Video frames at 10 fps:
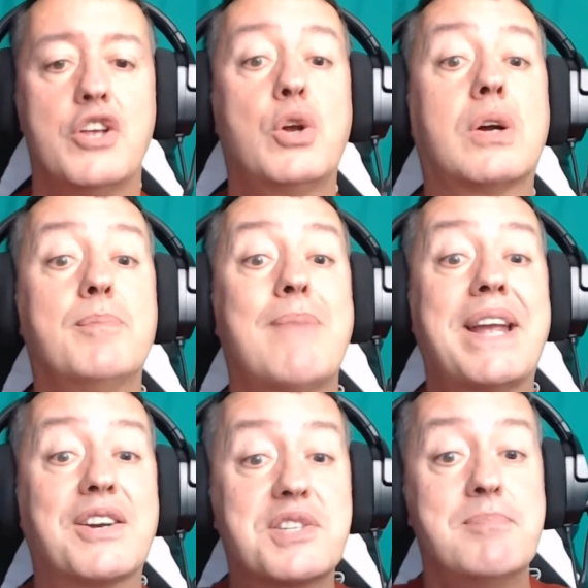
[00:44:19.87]
You can
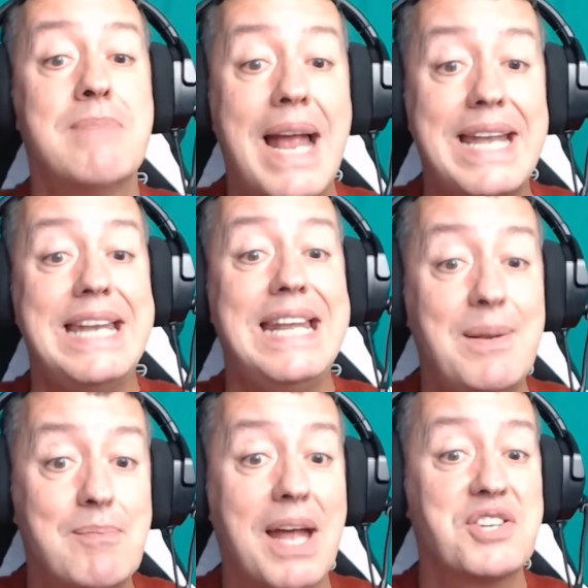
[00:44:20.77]
make as
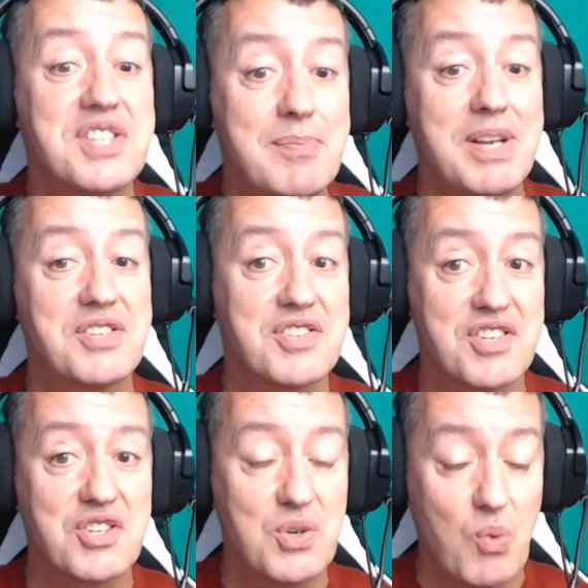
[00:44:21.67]
many Mentimeters
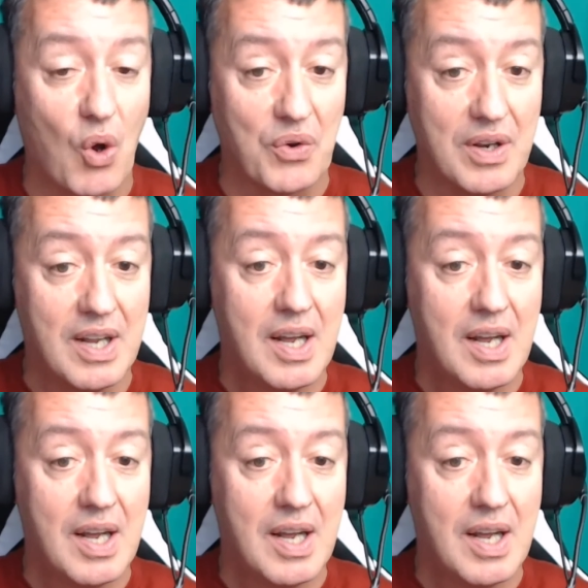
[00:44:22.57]
as you want,